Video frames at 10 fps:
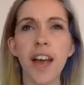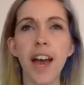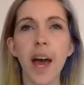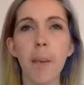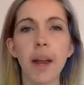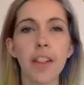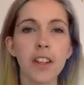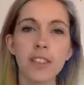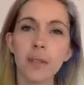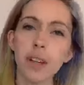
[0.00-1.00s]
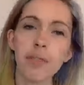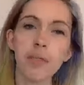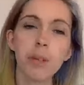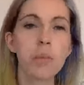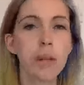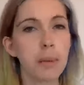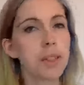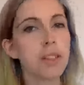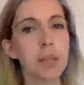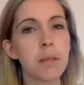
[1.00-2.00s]
And I think sometimes we can be a
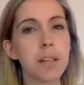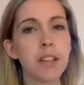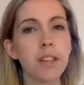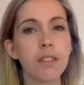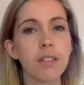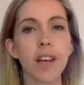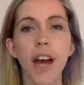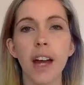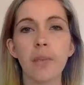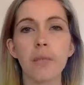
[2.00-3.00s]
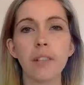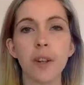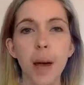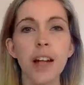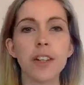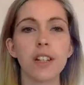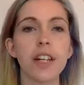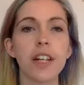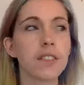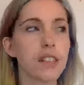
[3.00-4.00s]
bit sleepy, not
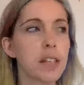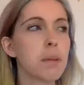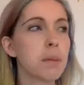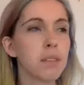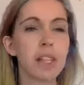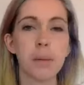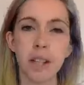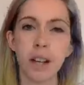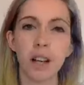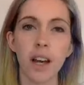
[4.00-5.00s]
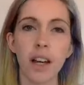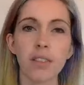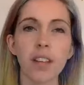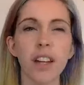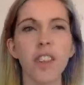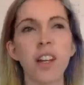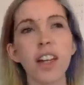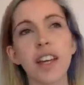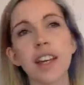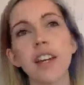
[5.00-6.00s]
actually sleepy, but sleepy in our lives, kind of
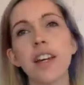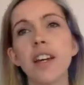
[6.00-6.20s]
thinking,